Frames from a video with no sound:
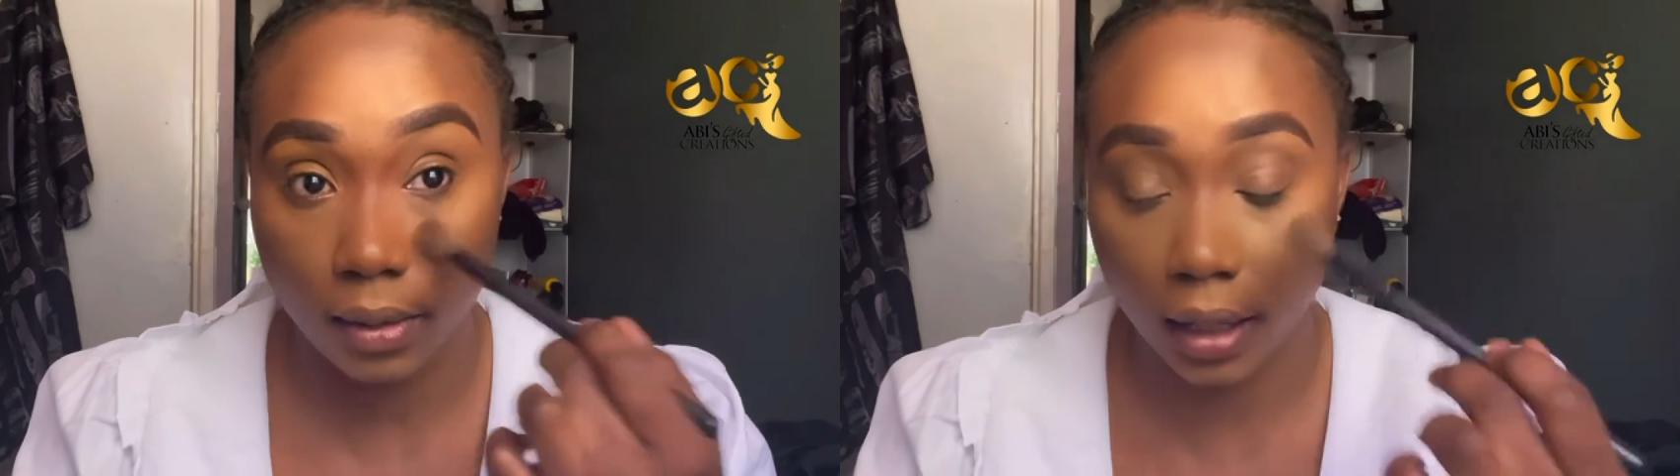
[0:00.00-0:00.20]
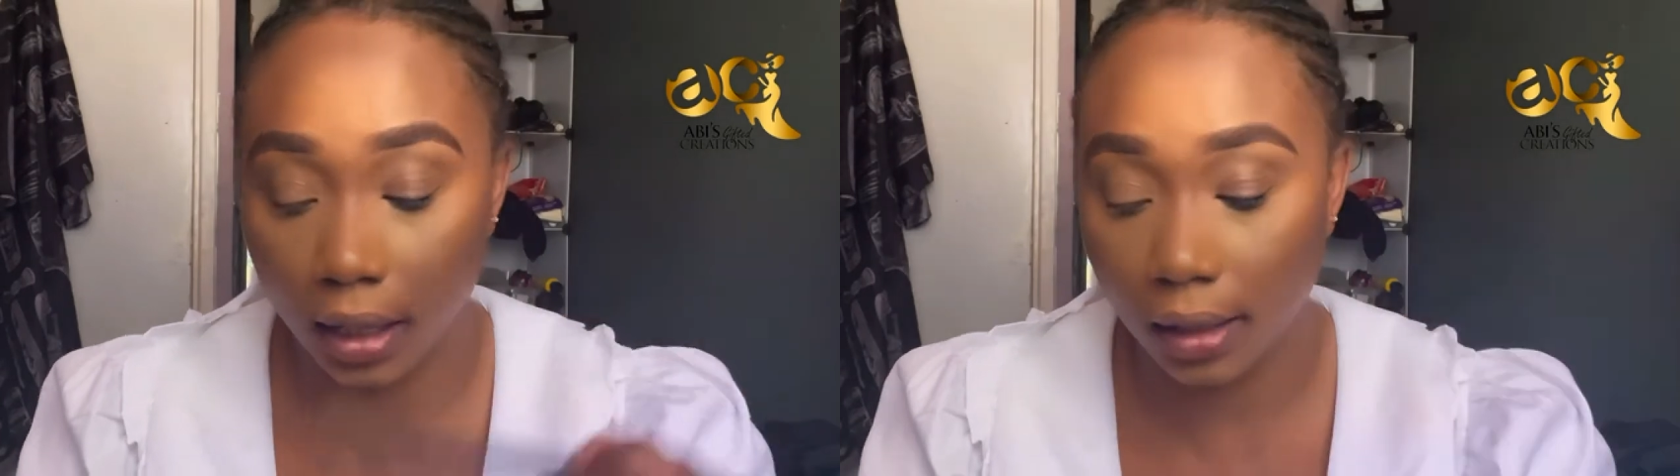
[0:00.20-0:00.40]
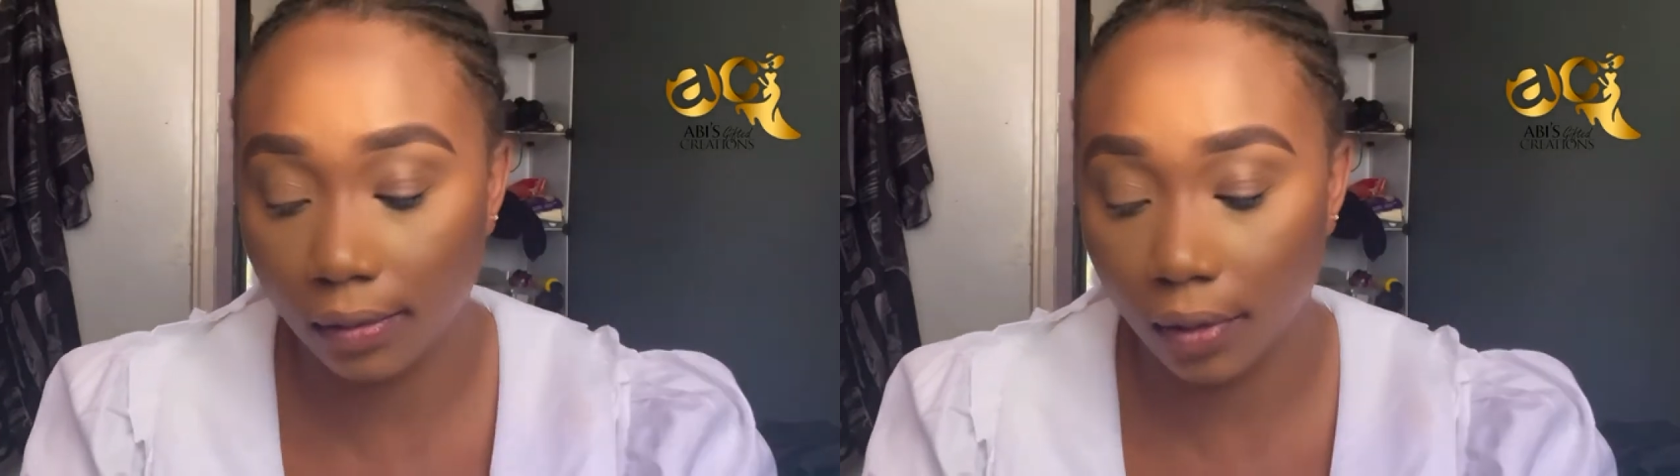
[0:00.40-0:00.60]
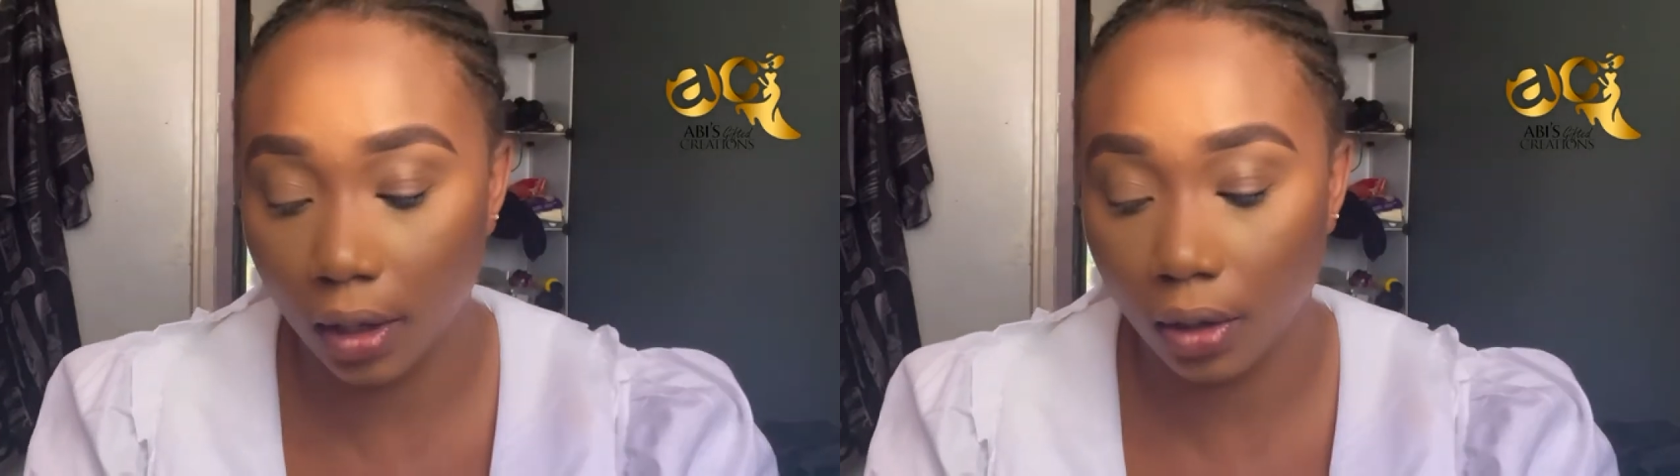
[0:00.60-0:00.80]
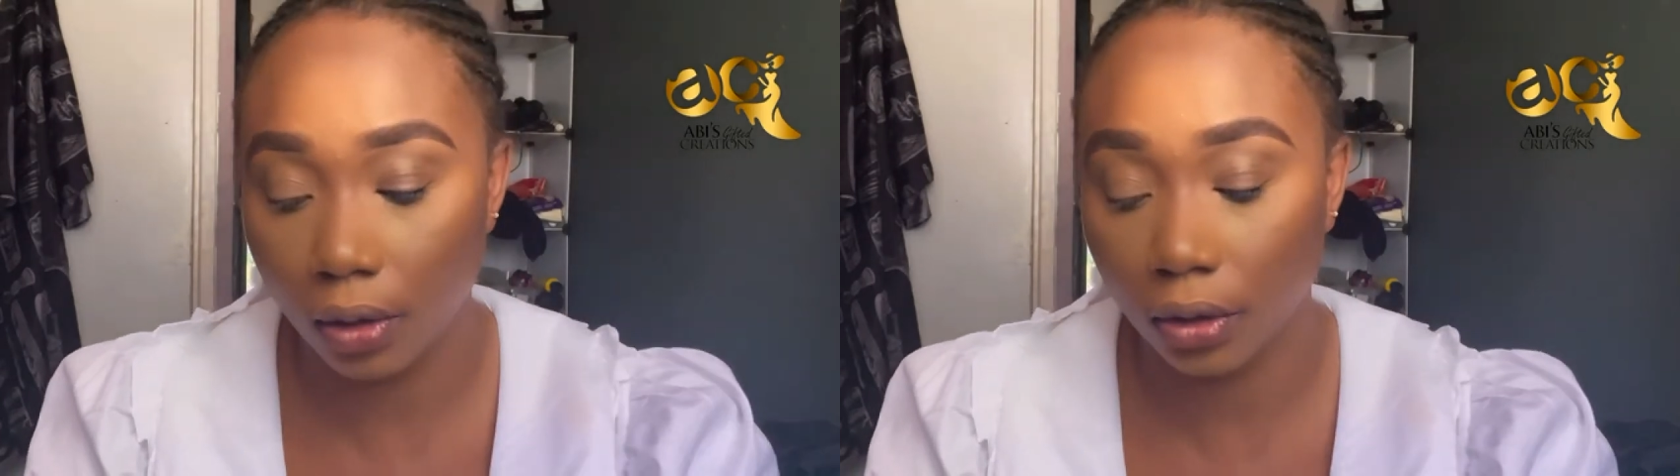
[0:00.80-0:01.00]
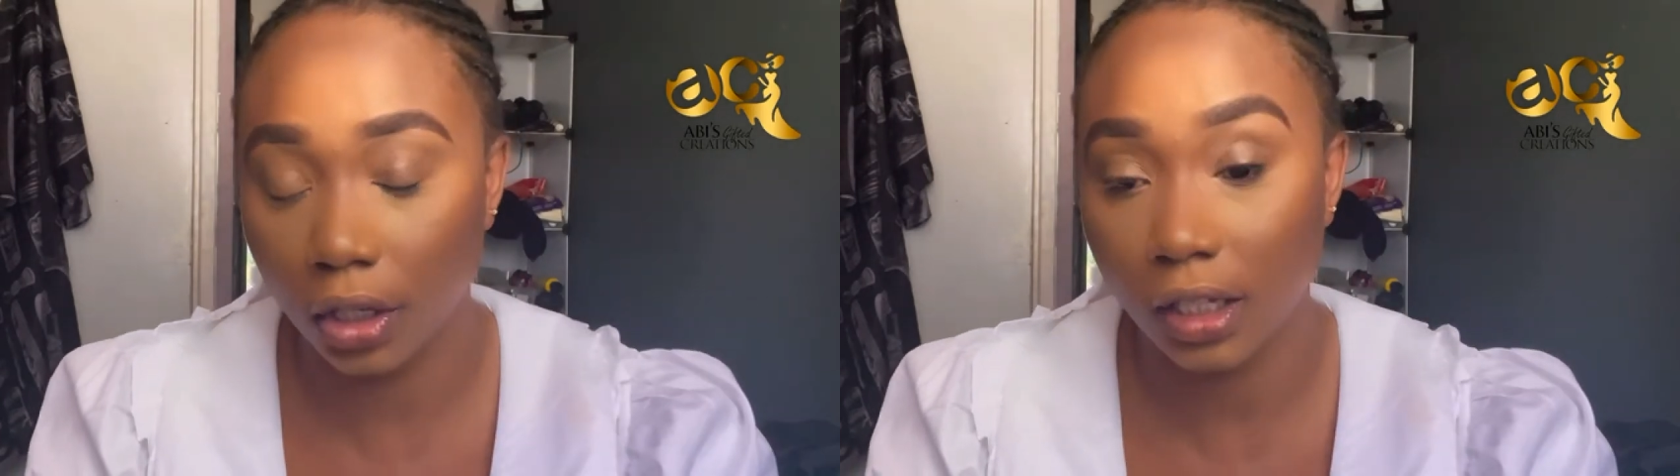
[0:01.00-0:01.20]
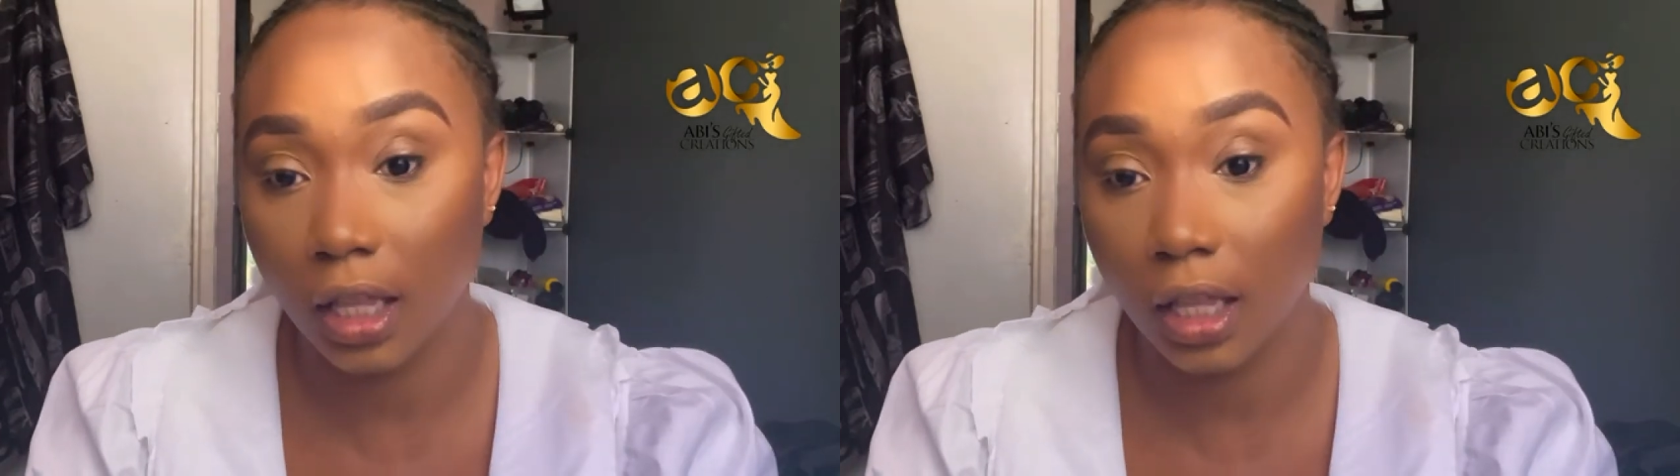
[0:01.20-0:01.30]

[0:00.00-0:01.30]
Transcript: in this video just